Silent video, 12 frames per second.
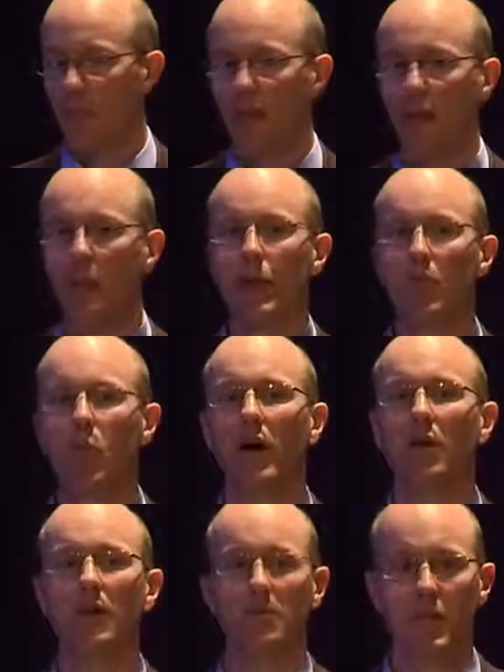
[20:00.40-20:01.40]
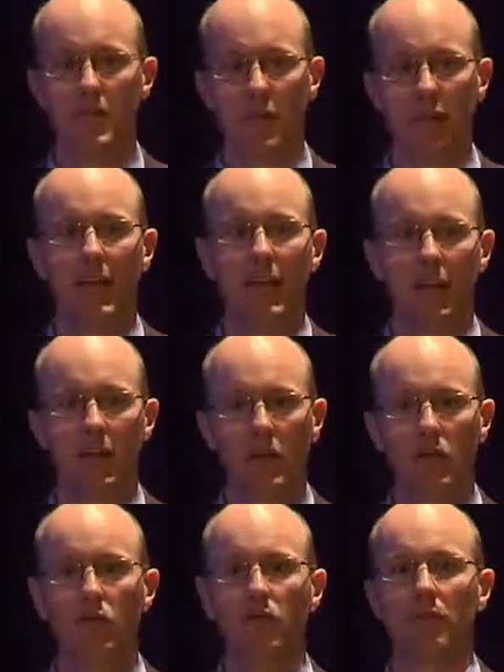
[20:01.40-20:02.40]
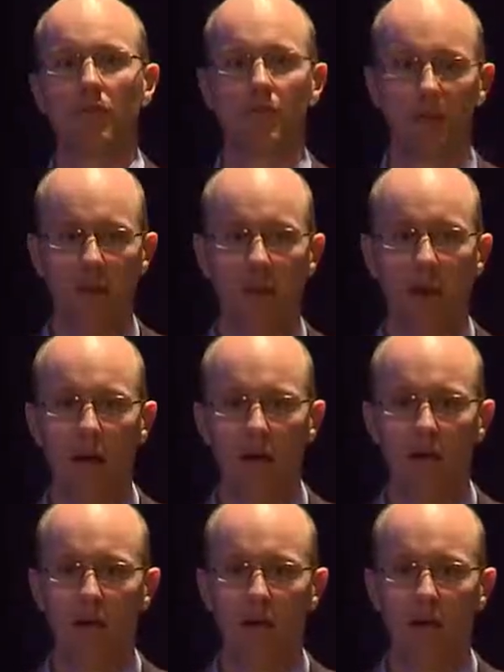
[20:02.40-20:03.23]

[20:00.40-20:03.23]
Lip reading: And one of them is getting good feedback.